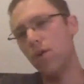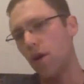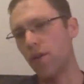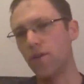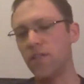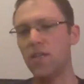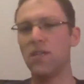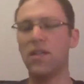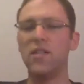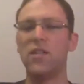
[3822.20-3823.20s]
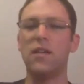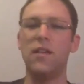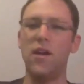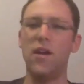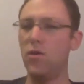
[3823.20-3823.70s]
your authorization logic in
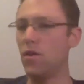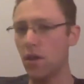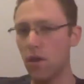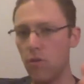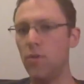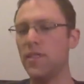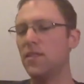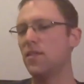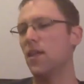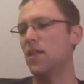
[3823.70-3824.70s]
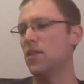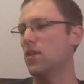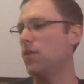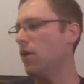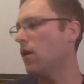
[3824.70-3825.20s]
there and you can code your business logic in
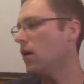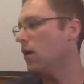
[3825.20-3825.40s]
there.